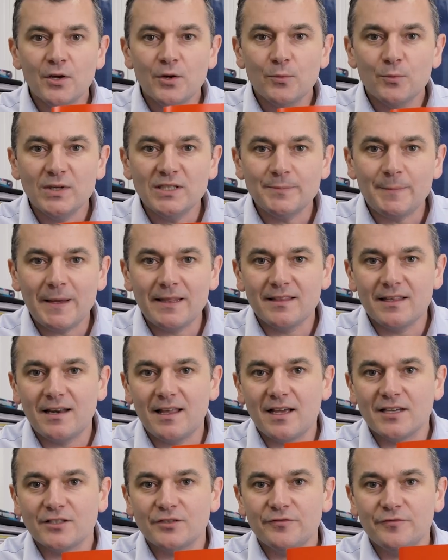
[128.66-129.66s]
On Monday,
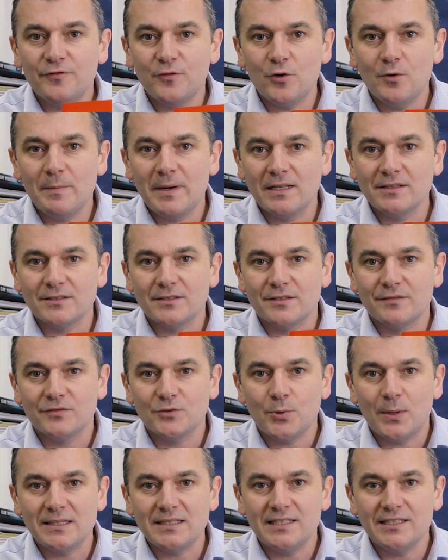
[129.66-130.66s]
January 8th,
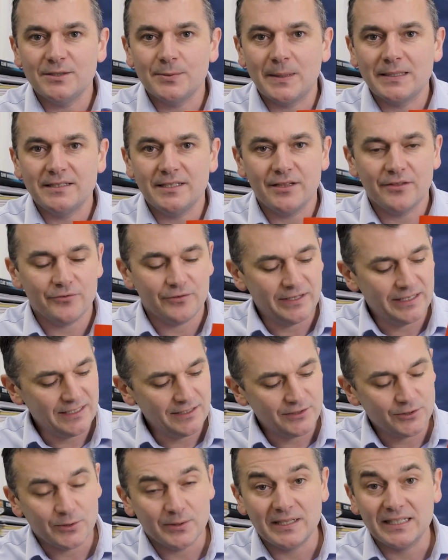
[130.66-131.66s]
this week,
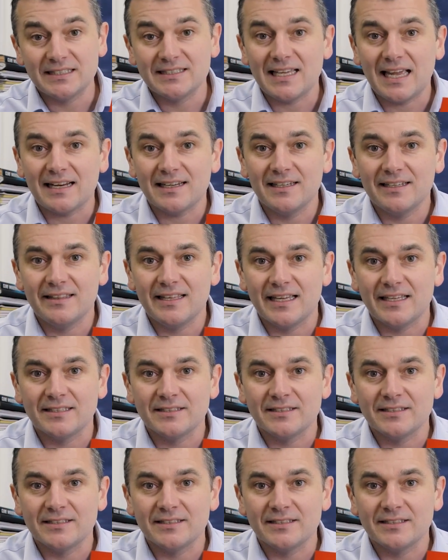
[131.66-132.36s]
Instead of our Monday